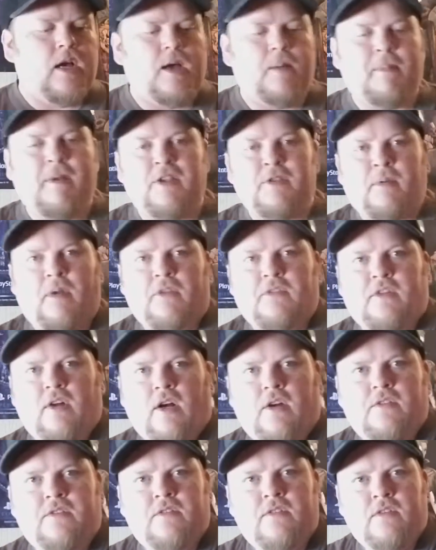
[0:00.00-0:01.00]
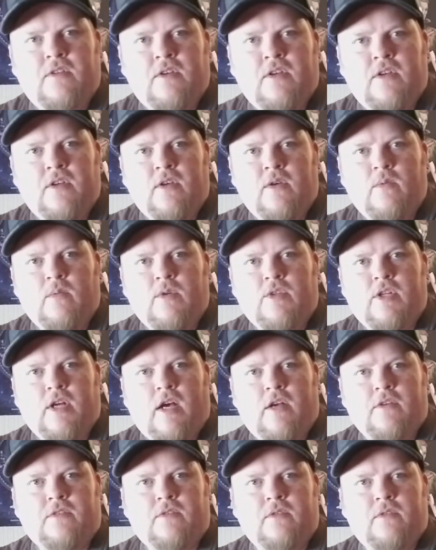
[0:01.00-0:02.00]
Baseball Stars, which
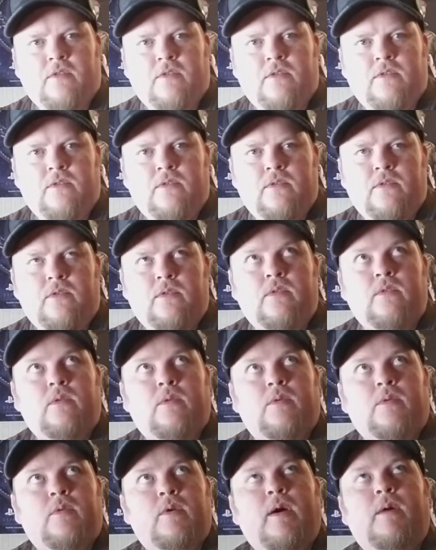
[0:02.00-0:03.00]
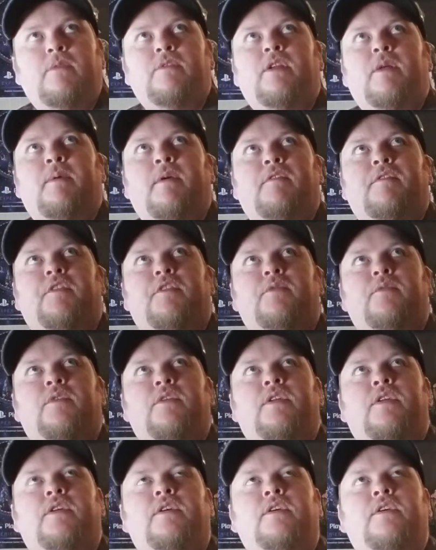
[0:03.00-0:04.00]
also, how much did I pay for this one?